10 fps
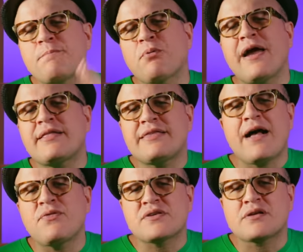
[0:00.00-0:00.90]
we break
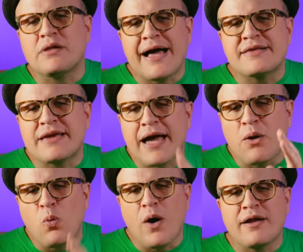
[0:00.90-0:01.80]
down this classic, I
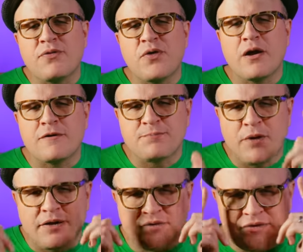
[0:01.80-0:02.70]
want to thank our
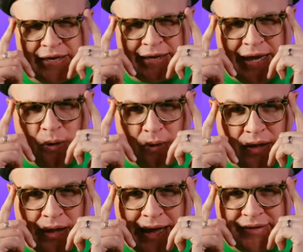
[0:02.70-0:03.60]
sponsor, Zenni Eyewear,
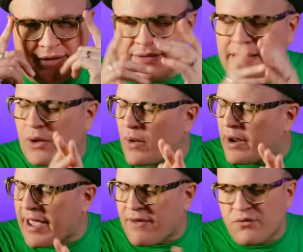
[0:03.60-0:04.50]
the glasses that I
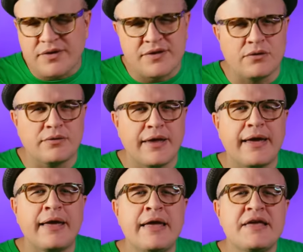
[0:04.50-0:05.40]
wear every single day.